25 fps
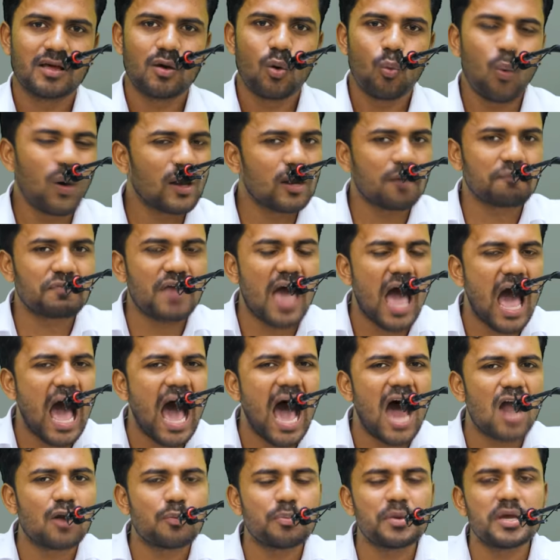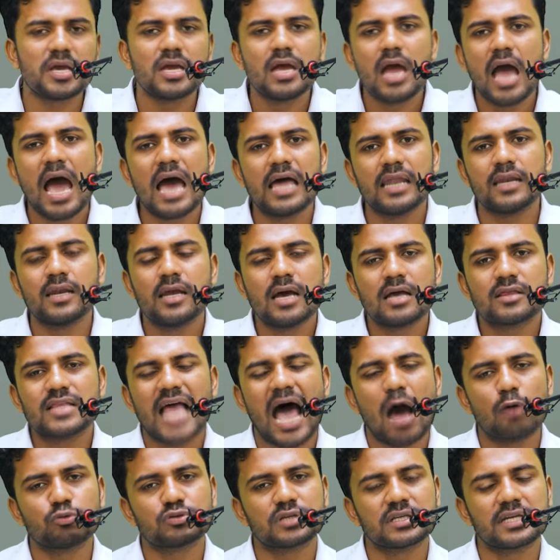one of the army, and
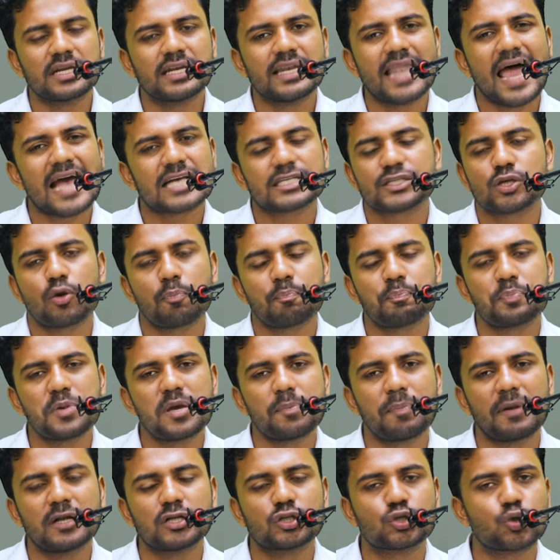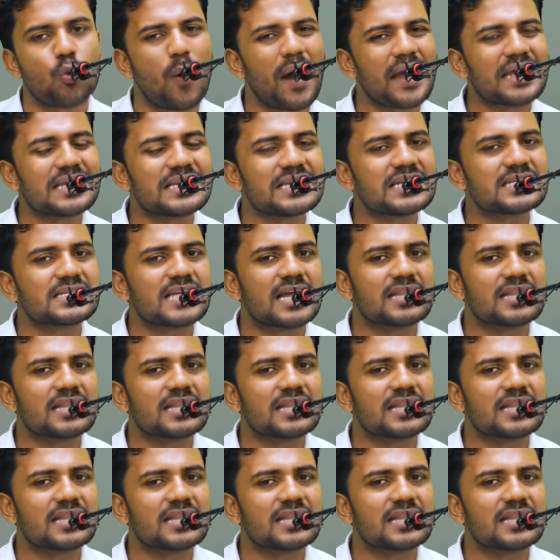thousands and lakhs of people joined it